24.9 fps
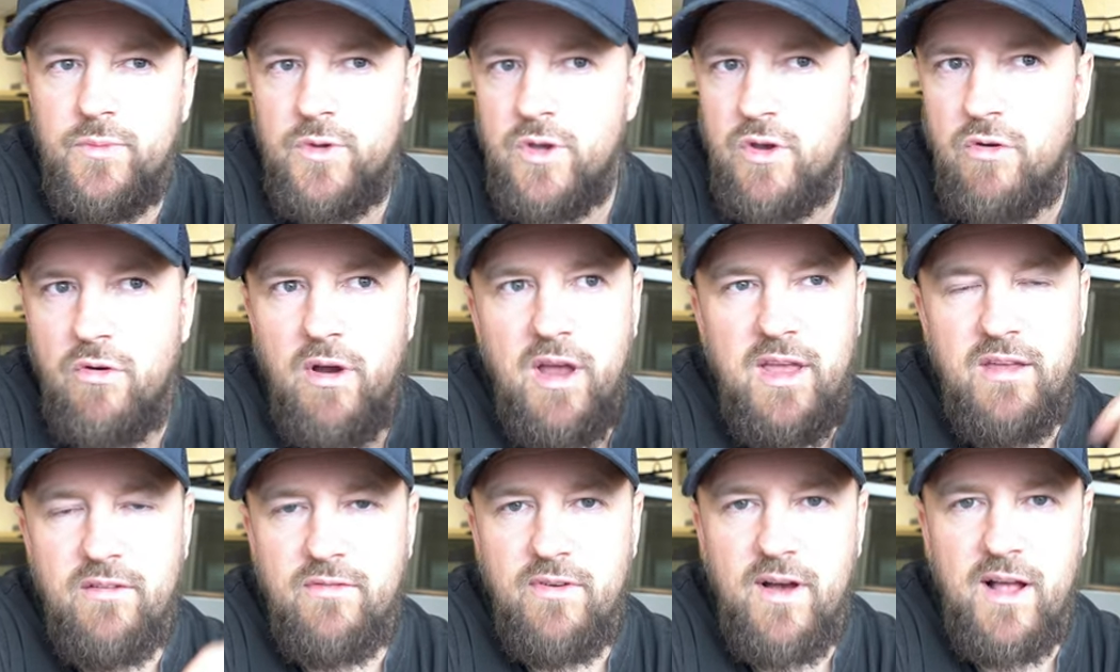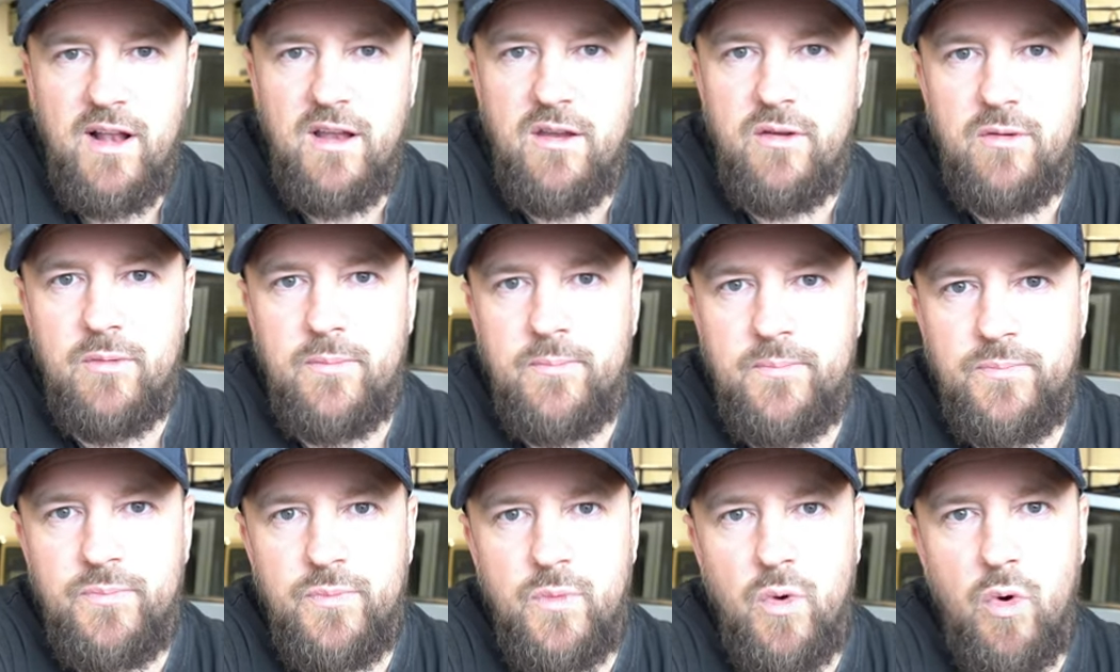Great value.
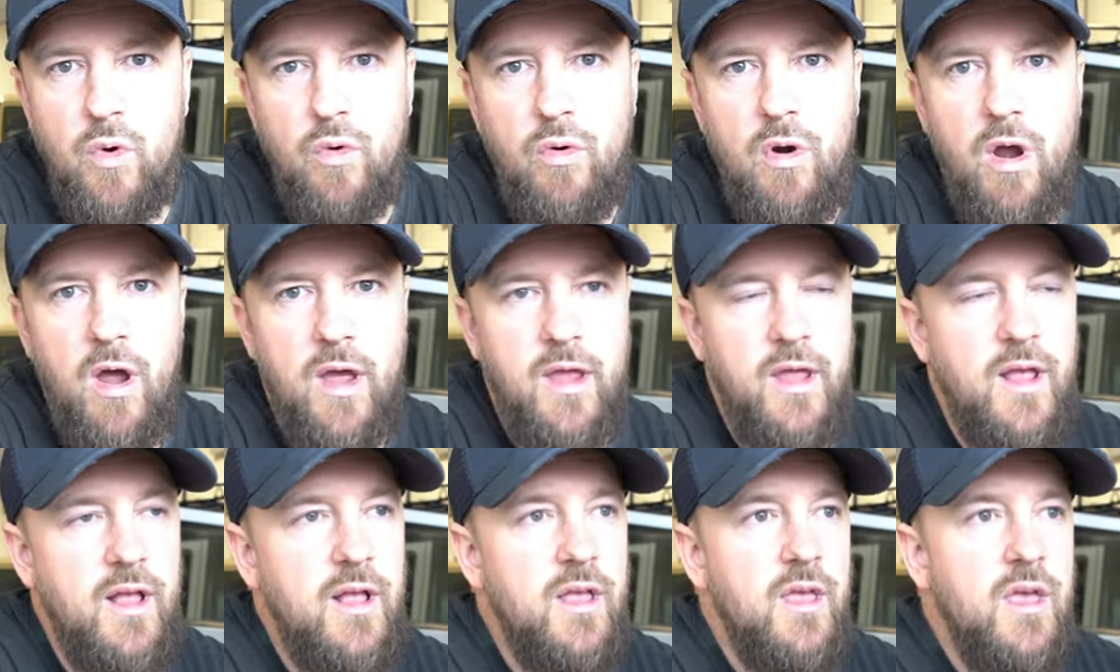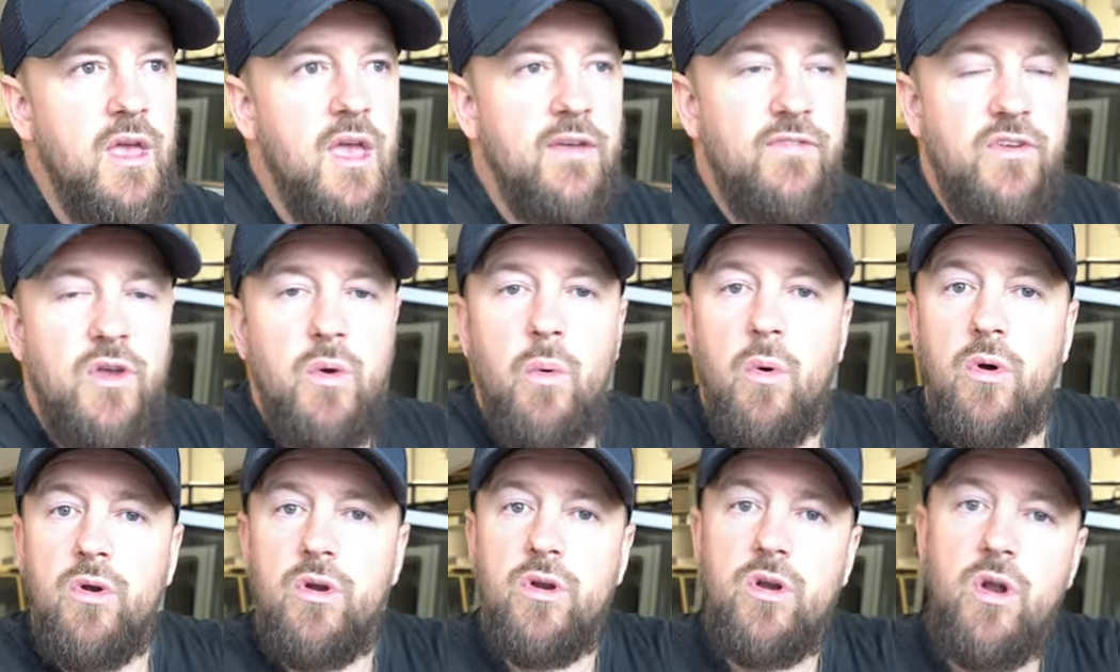All right, if you
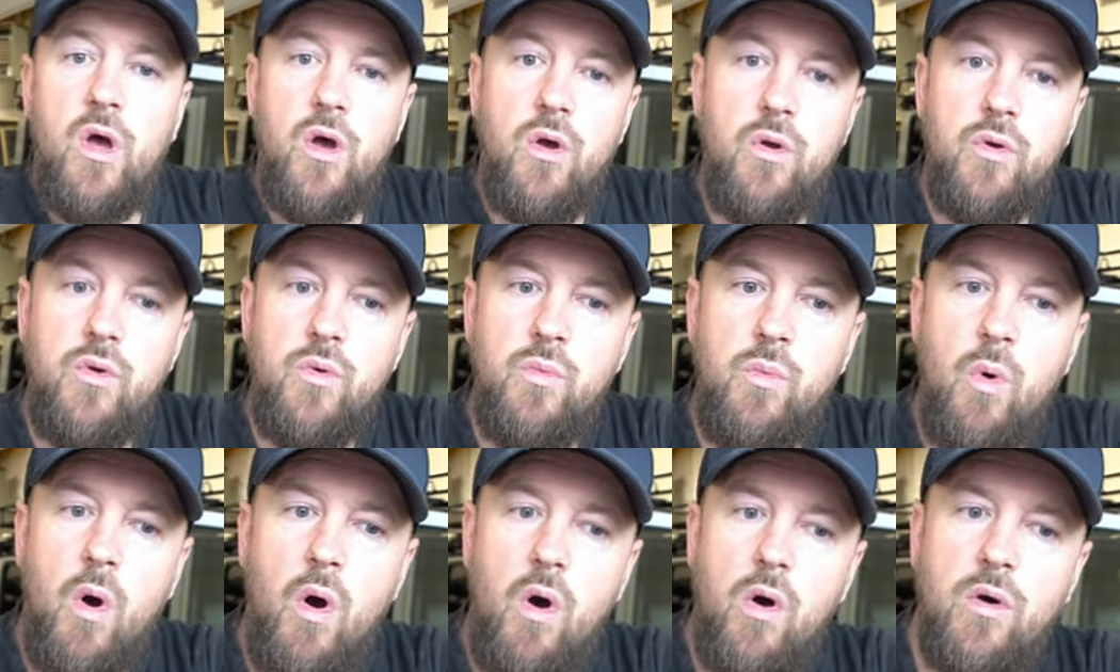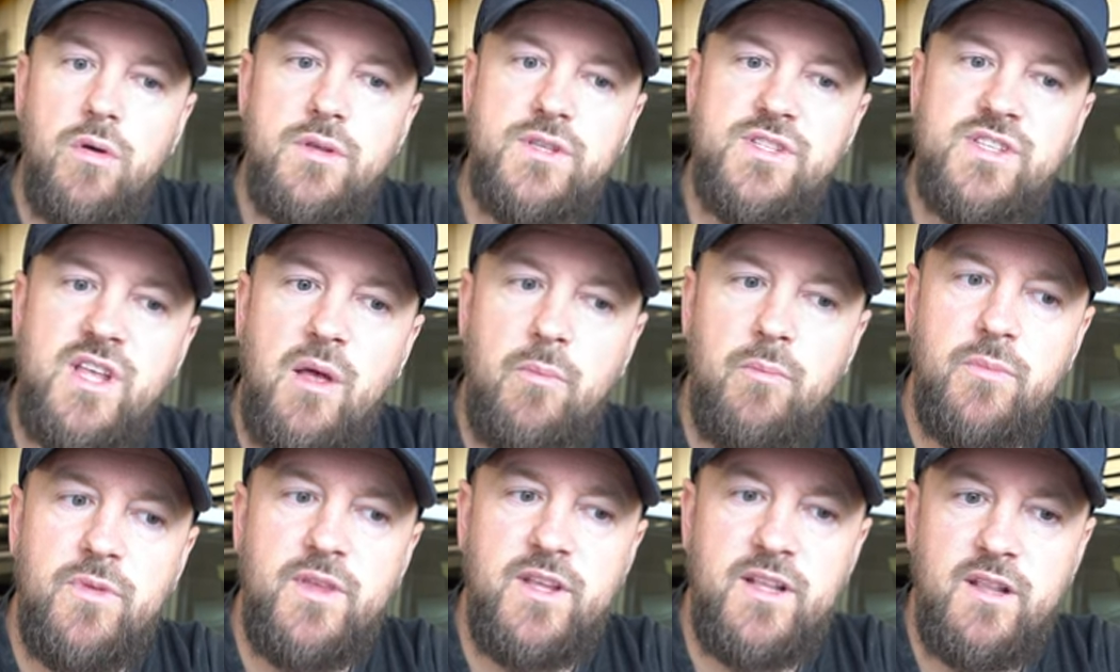want to know what
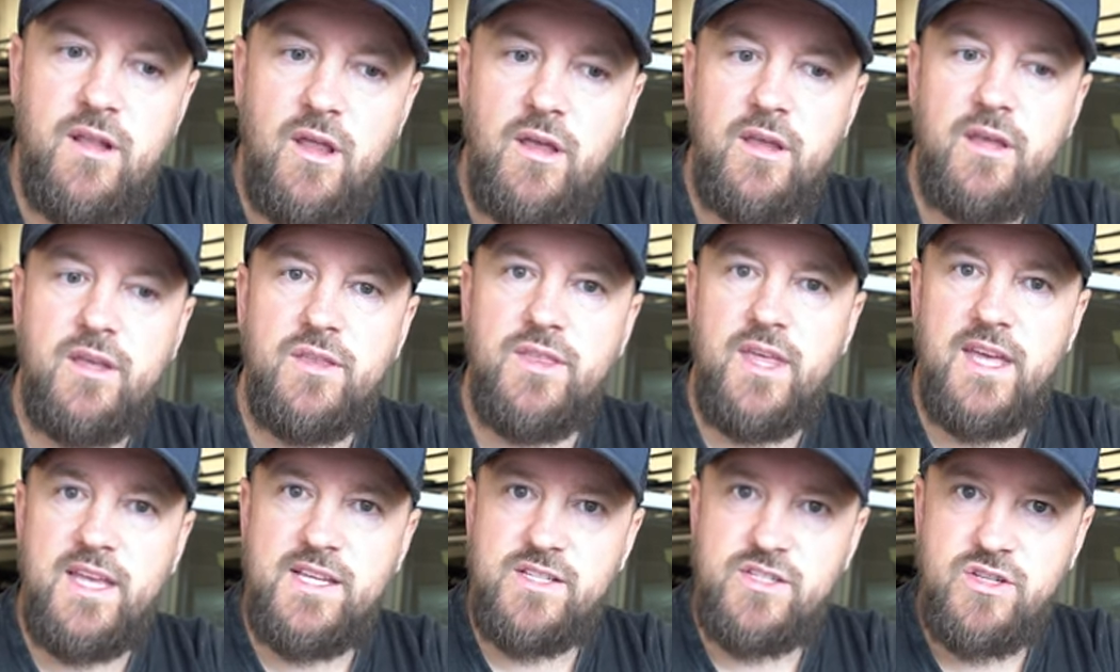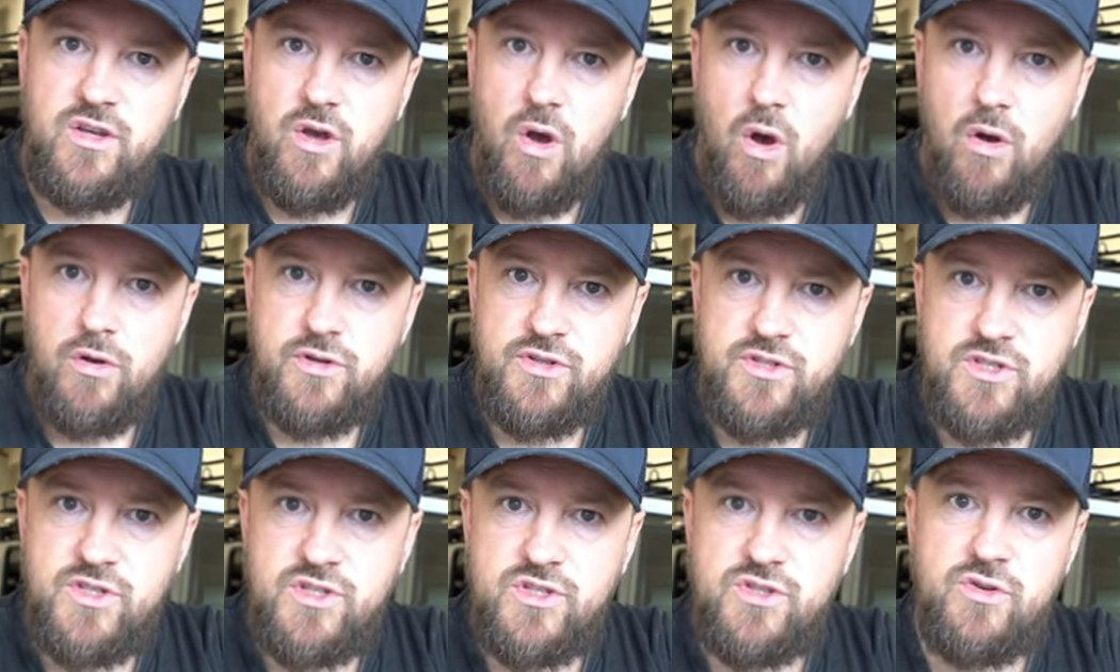something like this
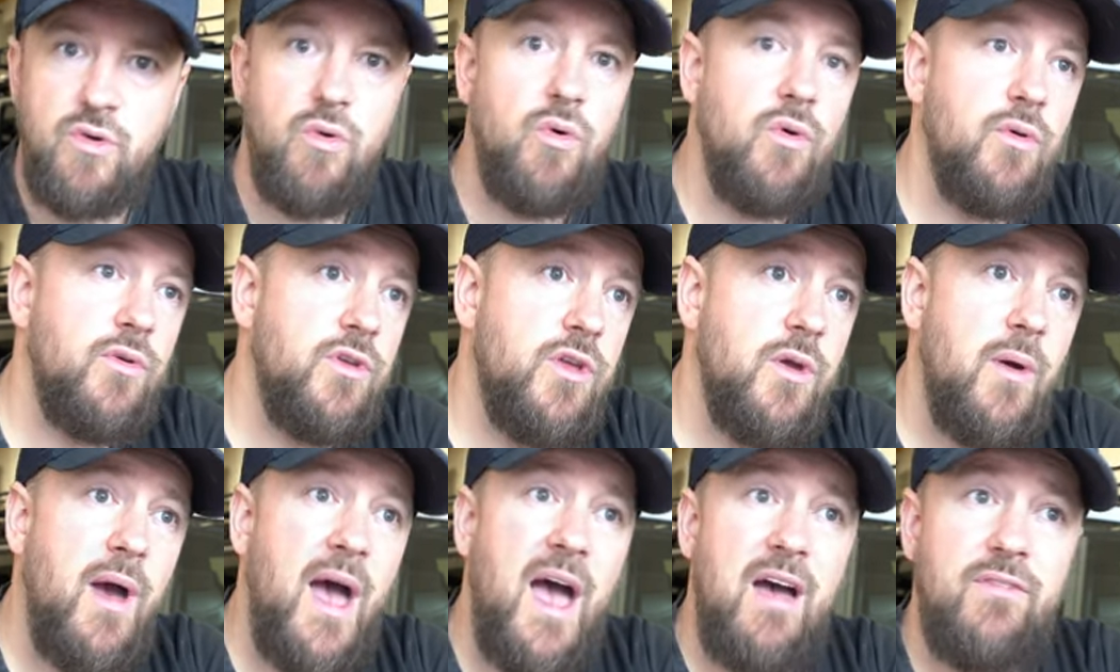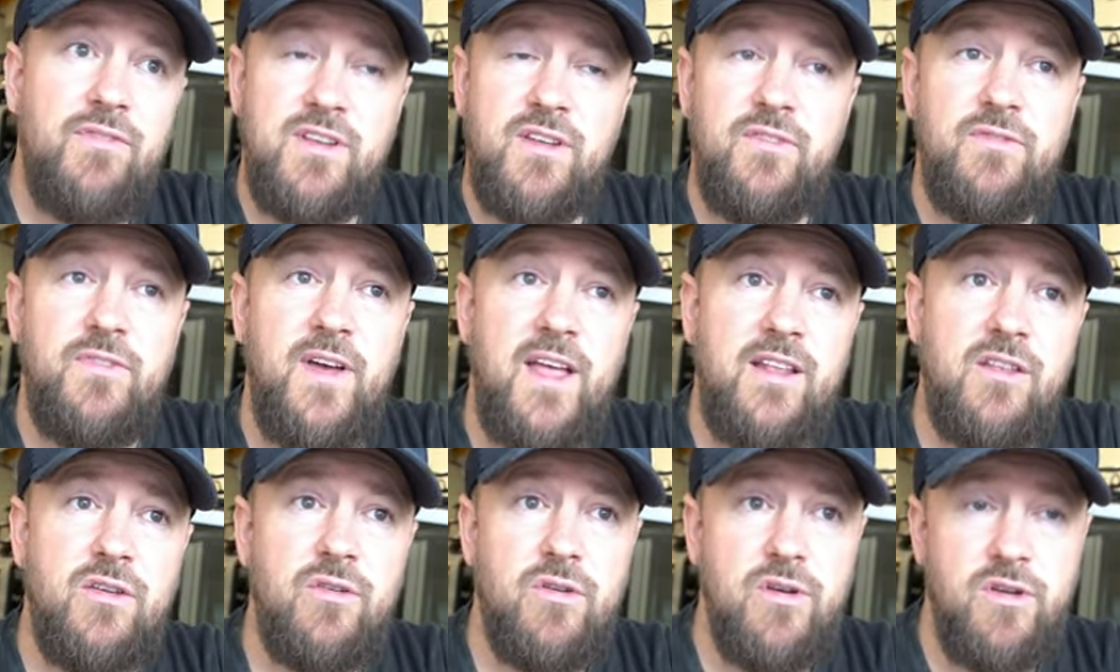costs, or you have a
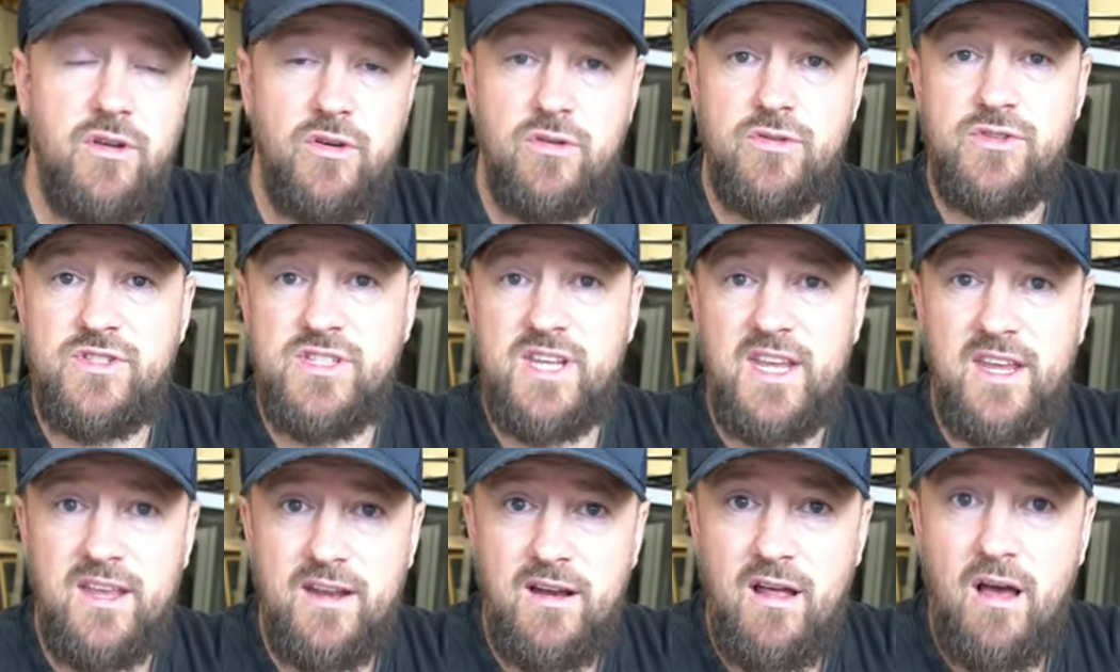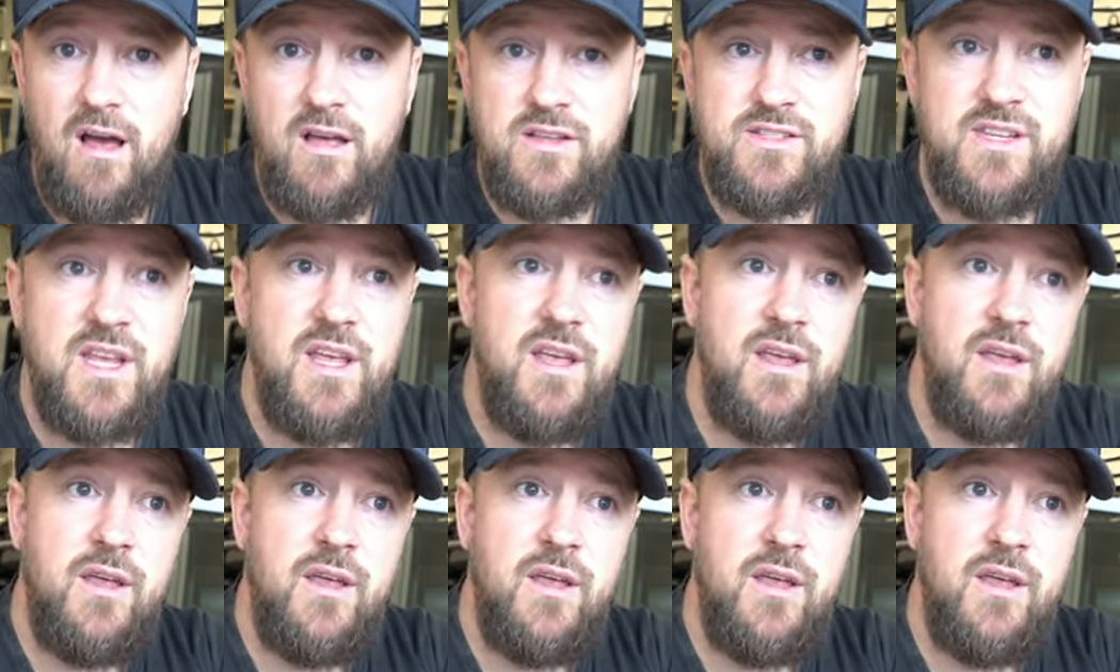Defender and you're seeing ours,